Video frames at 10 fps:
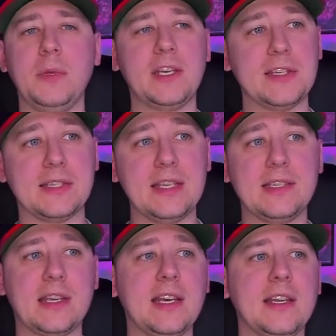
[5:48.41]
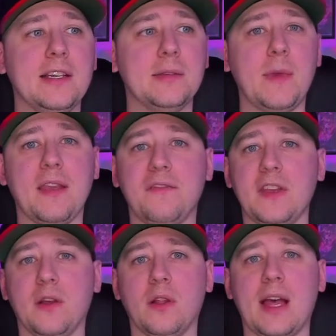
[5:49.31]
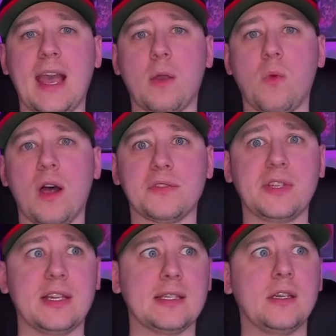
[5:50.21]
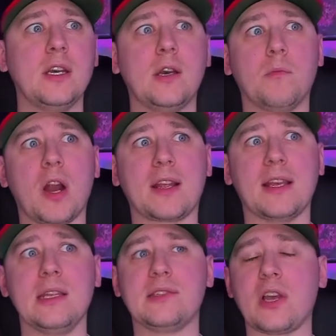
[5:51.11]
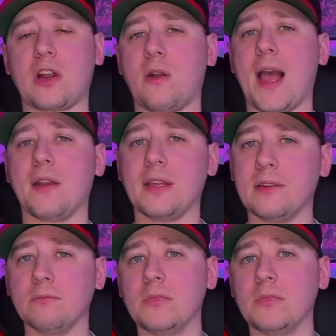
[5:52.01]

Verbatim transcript: Because these kids may feel like, well, since Marcus stuck around and,